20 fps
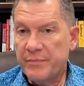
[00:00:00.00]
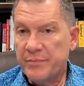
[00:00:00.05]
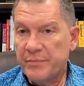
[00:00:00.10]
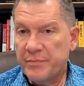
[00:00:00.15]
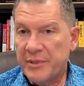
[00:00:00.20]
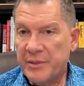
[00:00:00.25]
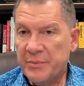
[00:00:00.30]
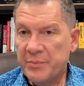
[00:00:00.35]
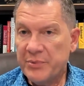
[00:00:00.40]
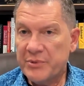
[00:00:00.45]

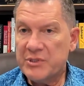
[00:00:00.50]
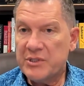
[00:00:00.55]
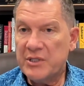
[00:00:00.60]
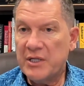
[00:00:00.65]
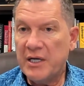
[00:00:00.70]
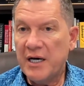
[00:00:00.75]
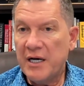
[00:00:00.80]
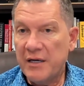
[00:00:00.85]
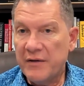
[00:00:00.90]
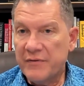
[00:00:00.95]
people's
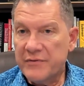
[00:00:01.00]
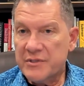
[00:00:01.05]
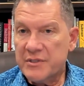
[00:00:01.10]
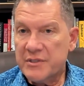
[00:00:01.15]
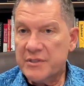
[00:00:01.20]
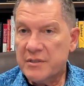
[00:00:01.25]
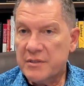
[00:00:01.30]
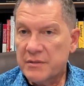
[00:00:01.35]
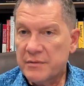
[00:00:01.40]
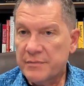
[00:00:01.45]

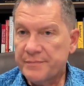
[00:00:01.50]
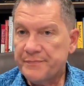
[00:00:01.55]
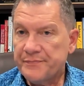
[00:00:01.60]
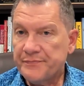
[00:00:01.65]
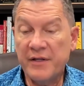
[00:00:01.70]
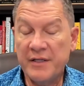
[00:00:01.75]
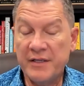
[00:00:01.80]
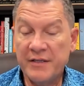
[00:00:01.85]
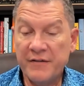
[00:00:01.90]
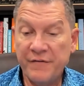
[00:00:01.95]
lives
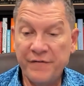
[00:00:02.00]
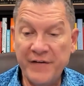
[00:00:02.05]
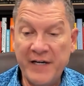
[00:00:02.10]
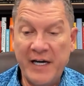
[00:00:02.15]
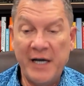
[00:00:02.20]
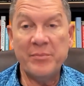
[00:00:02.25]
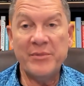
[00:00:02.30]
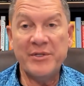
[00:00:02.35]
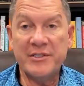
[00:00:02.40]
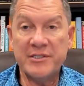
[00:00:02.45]
and the
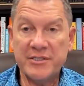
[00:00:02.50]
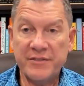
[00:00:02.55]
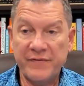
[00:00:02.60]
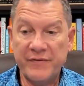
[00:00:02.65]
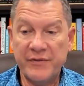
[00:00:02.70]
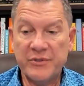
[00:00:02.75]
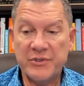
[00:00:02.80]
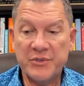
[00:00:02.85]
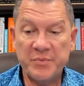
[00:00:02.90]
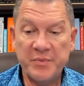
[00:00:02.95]
families of
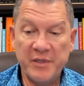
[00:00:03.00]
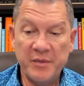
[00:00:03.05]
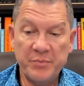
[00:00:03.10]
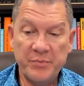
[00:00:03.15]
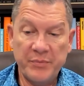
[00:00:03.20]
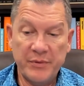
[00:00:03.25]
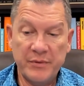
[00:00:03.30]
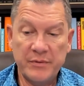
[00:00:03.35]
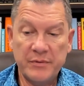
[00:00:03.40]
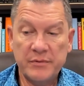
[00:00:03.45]
those
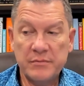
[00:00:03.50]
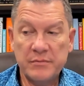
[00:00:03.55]
people.